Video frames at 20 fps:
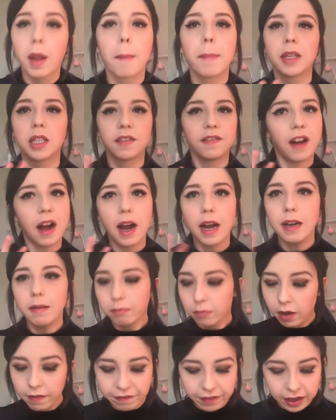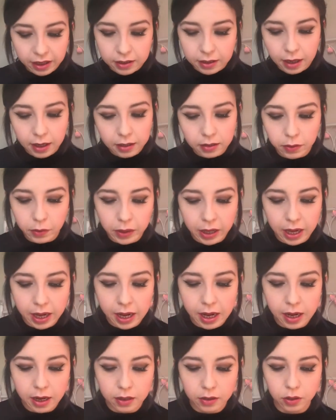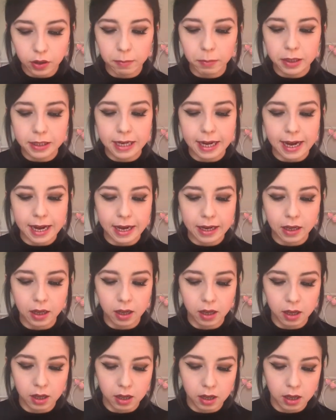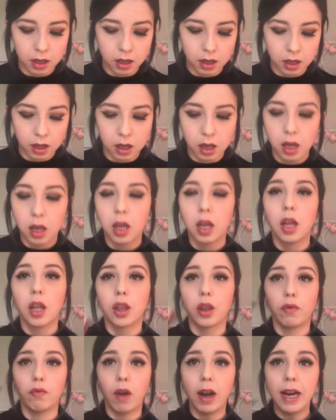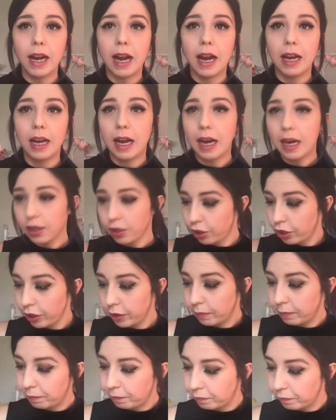It's fine, I'm gonna fix it, it's okay. So I'm gonna take the right eyelash